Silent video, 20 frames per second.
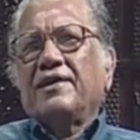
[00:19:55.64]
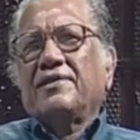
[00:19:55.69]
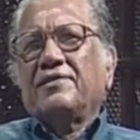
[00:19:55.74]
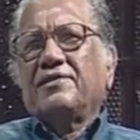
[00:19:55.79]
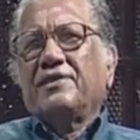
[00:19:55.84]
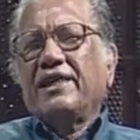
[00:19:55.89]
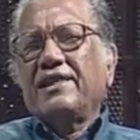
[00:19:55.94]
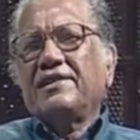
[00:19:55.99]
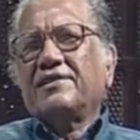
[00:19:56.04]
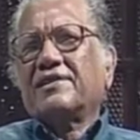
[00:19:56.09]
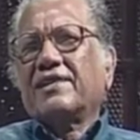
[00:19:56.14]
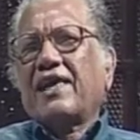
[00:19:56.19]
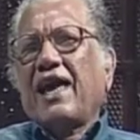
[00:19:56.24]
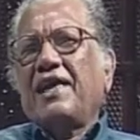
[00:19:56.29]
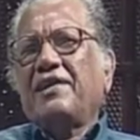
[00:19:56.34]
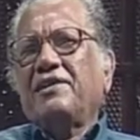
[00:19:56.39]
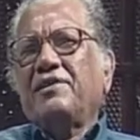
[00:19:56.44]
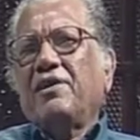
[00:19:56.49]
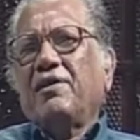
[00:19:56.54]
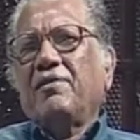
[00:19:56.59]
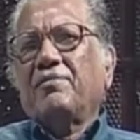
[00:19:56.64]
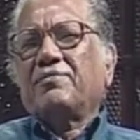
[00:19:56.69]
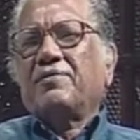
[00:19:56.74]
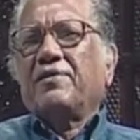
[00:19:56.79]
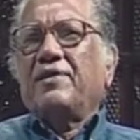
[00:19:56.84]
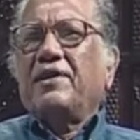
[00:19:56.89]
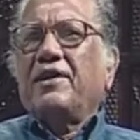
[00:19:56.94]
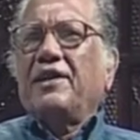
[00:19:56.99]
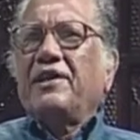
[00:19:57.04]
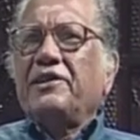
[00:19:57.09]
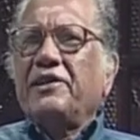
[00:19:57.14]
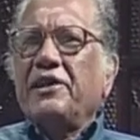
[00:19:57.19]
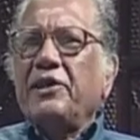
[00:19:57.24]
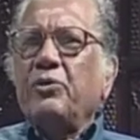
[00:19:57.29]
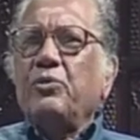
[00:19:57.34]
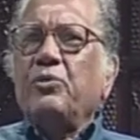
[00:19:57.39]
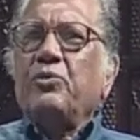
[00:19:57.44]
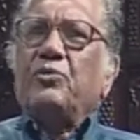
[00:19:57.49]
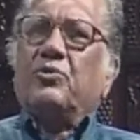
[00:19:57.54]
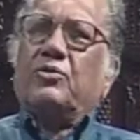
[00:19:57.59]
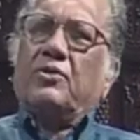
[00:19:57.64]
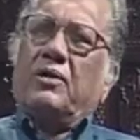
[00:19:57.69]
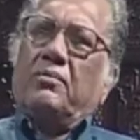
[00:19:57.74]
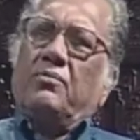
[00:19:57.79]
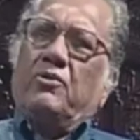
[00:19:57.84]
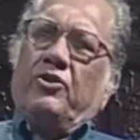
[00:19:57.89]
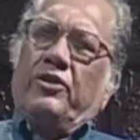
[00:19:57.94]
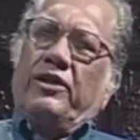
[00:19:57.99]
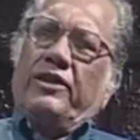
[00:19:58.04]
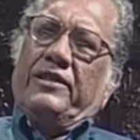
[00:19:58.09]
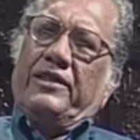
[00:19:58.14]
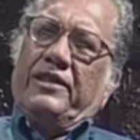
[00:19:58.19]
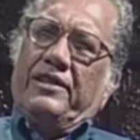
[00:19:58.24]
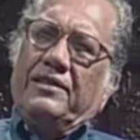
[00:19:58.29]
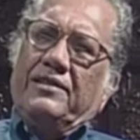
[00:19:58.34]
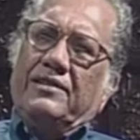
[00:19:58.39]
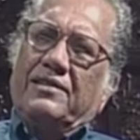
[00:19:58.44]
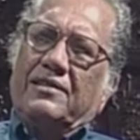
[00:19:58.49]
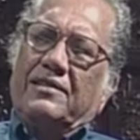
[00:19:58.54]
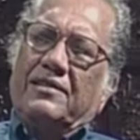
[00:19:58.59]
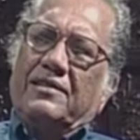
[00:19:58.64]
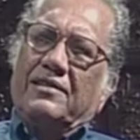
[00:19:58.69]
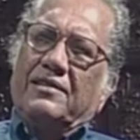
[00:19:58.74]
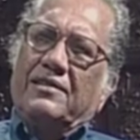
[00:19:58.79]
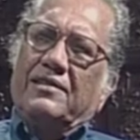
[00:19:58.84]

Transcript: This kind of new commodities